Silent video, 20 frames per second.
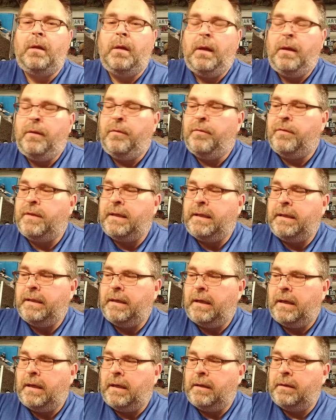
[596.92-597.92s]

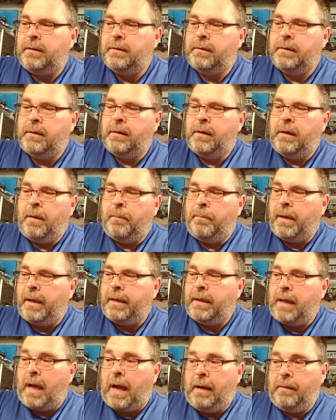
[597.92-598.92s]

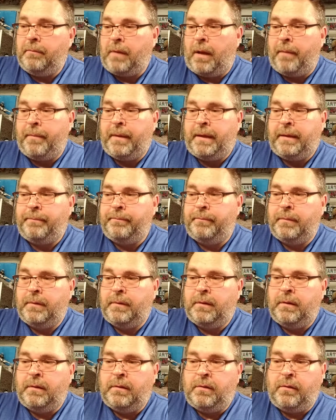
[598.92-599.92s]
But, I mean,
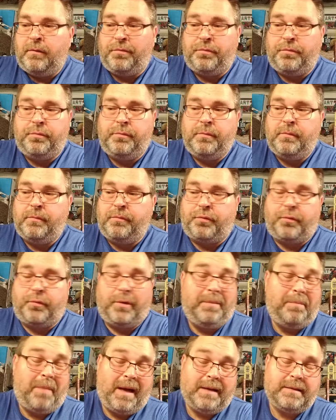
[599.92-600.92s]

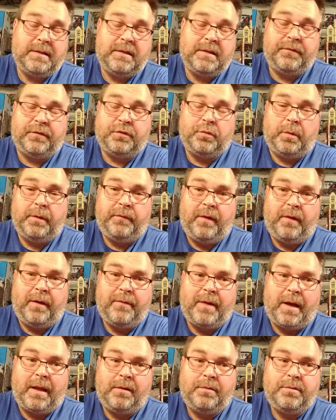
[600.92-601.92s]
3 boxes for
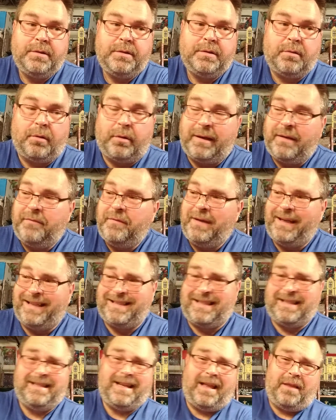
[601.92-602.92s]
$25, or even at
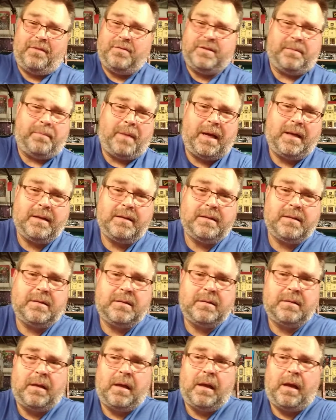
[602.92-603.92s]
$10 a
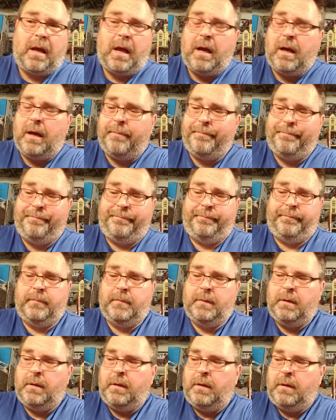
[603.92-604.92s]
box,
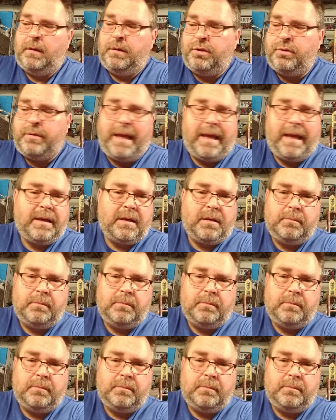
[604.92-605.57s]
you can't